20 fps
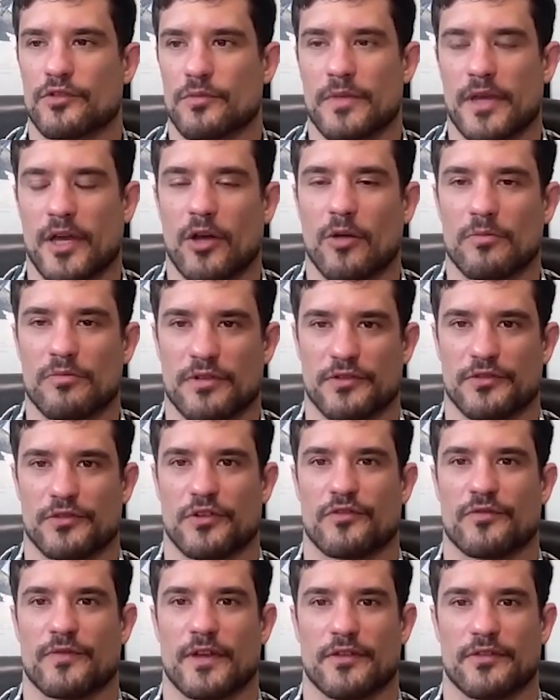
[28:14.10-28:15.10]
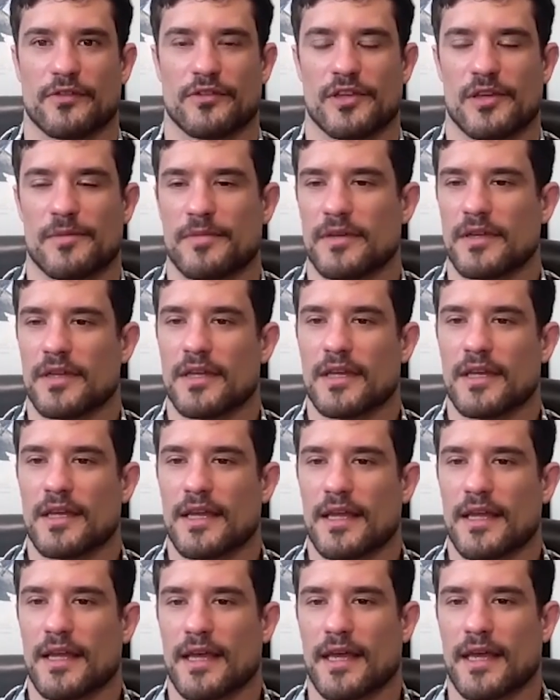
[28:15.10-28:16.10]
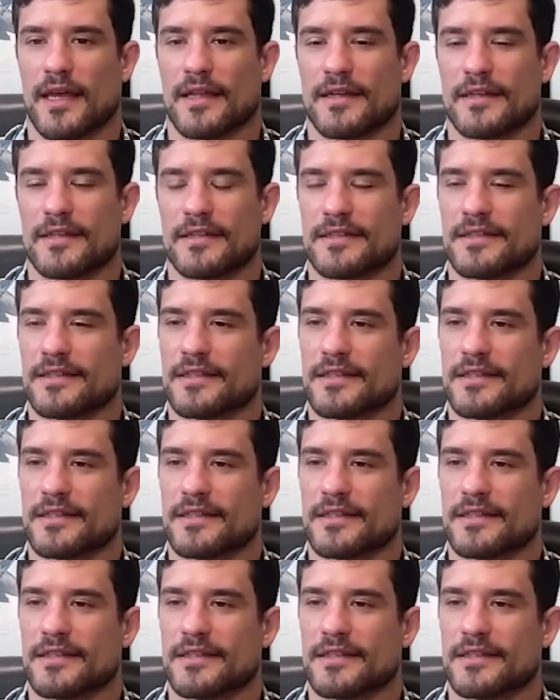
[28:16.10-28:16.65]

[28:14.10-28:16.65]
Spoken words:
help preserve my sleep. And